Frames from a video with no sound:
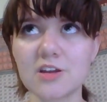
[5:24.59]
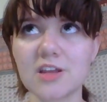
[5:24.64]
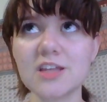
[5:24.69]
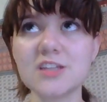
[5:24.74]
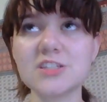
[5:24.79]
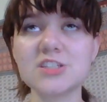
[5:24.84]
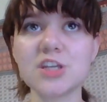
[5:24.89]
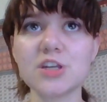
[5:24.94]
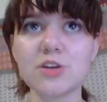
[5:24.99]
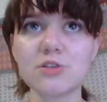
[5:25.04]

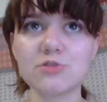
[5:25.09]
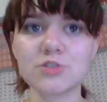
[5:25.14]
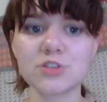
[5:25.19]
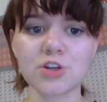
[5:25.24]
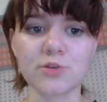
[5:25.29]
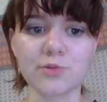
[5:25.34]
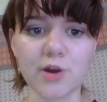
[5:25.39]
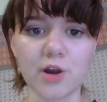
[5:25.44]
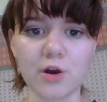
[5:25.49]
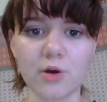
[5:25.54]
continue
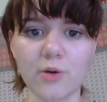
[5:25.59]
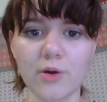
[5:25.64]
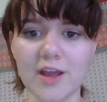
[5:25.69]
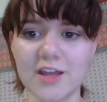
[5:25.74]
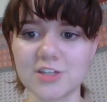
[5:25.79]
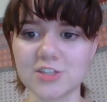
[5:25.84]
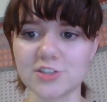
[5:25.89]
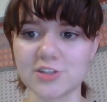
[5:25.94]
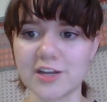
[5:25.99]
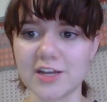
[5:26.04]
to grow
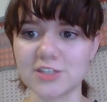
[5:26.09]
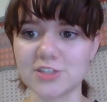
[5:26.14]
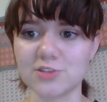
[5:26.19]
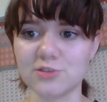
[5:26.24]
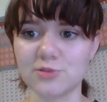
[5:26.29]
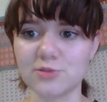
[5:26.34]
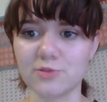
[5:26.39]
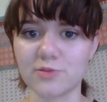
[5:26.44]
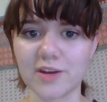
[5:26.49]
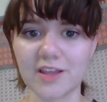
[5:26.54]
and try
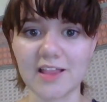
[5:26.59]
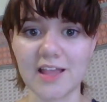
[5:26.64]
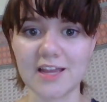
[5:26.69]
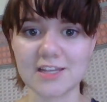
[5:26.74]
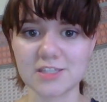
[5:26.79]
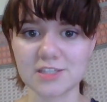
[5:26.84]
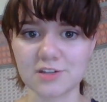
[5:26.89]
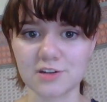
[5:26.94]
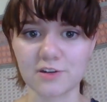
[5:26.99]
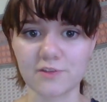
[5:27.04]
to
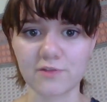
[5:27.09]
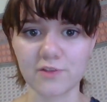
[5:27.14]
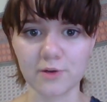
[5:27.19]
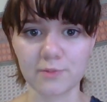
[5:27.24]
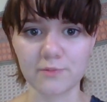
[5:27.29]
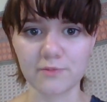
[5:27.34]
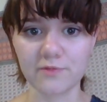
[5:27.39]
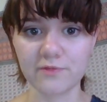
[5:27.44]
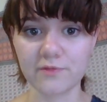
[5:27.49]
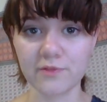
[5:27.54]
realize her
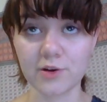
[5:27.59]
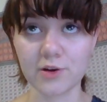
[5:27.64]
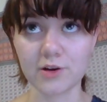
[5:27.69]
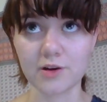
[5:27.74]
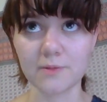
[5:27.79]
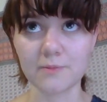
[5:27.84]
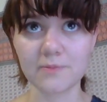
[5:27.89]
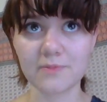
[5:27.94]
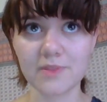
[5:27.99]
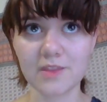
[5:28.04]

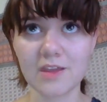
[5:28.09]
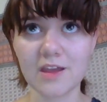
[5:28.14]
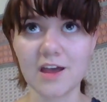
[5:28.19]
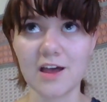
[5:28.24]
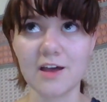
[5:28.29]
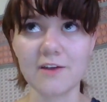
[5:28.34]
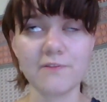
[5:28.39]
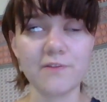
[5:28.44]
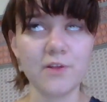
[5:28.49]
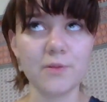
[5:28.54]

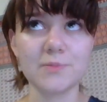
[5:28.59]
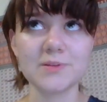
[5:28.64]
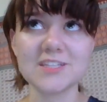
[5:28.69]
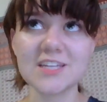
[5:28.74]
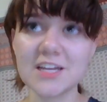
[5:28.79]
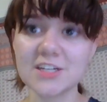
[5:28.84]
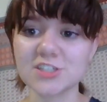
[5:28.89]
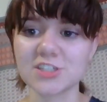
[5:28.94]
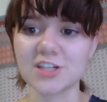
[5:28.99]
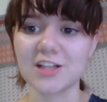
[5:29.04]
full
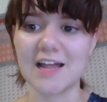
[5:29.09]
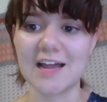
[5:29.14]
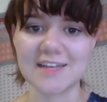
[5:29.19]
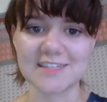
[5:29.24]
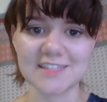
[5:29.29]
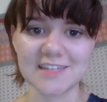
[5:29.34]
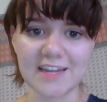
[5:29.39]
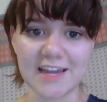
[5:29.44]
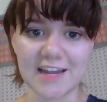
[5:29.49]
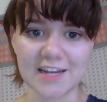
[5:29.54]
potential
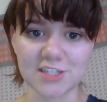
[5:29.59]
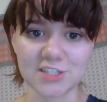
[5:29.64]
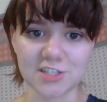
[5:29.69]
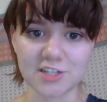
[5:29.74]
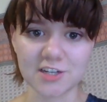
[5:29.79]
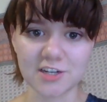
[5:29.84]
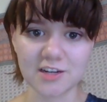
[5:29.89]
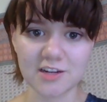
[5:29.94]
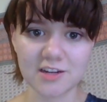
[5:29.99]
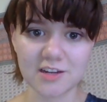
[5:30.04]
as an
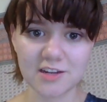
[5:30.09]
actor.